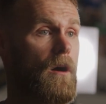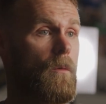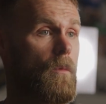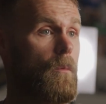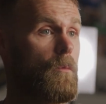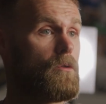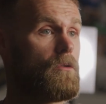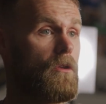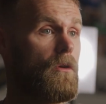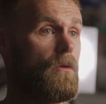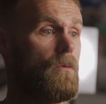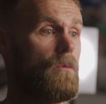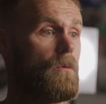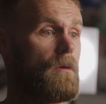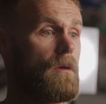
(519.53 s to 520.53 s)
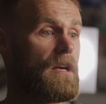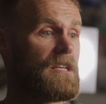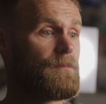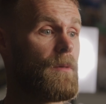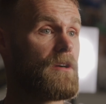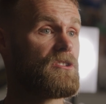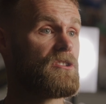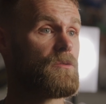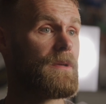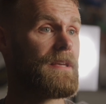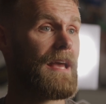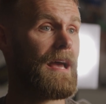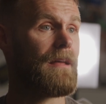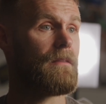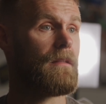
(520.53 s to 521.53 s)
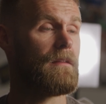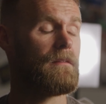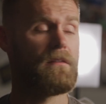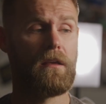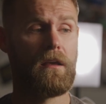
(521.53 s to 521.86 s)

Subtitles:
and we'll do as much as we can. And